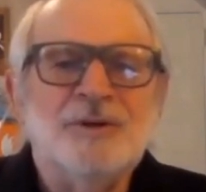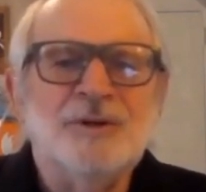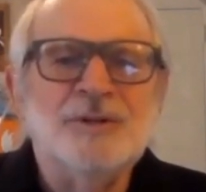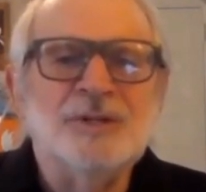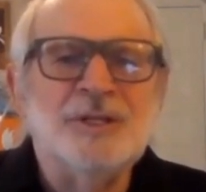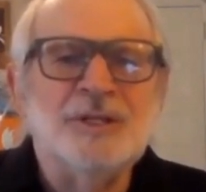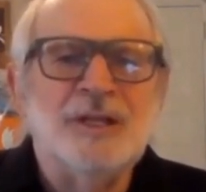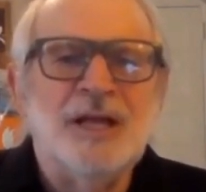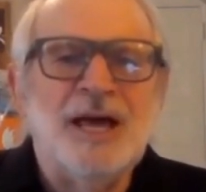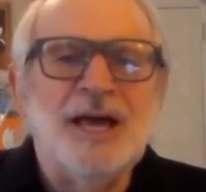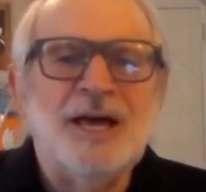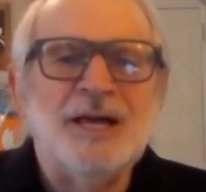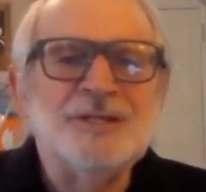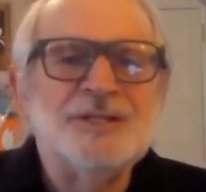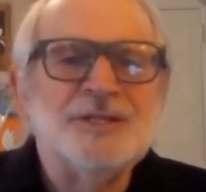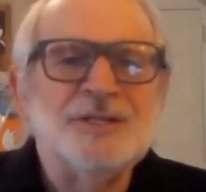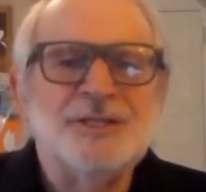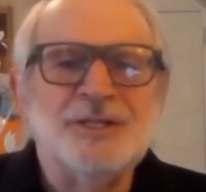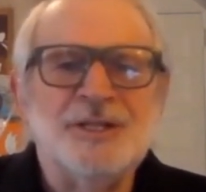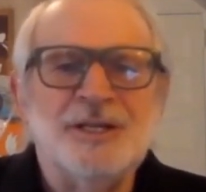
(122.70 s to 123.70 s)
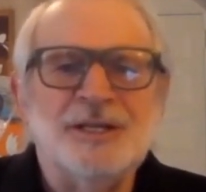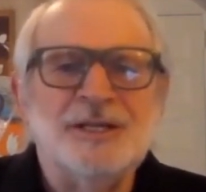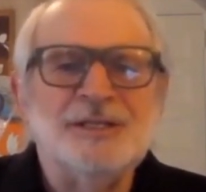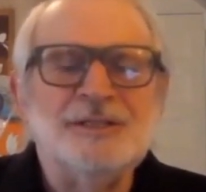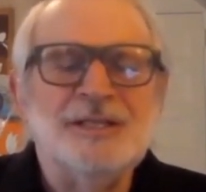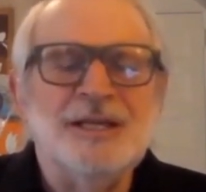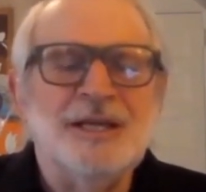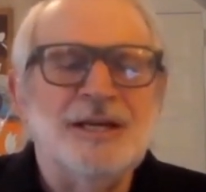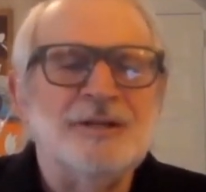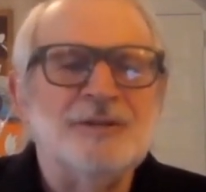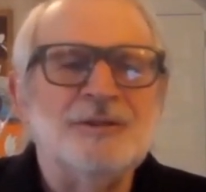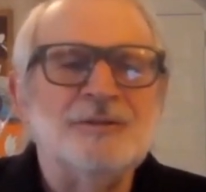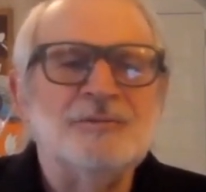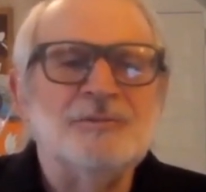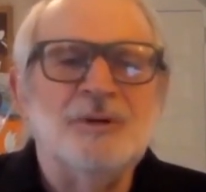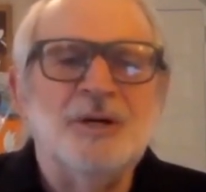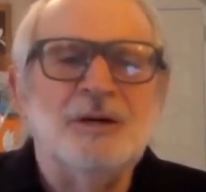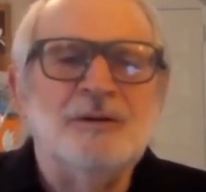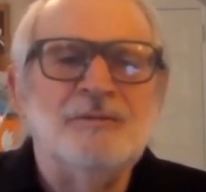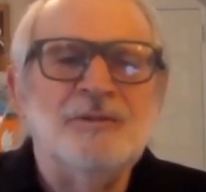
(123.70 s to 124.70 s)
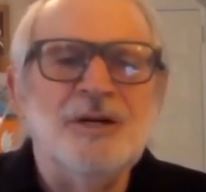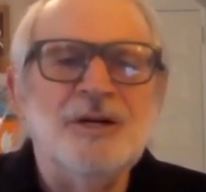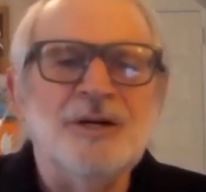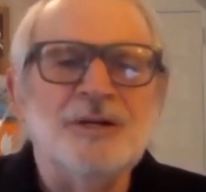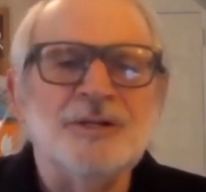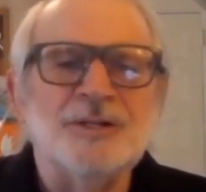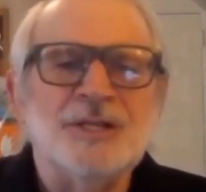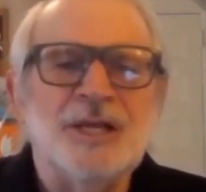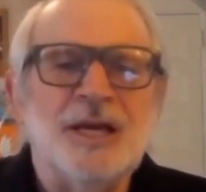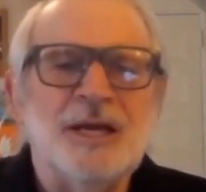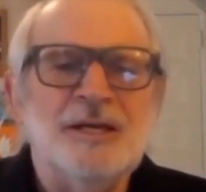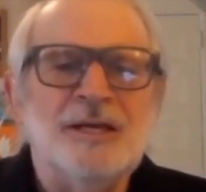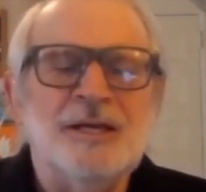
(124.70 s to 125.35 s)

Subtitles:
the last 10 or 12 years?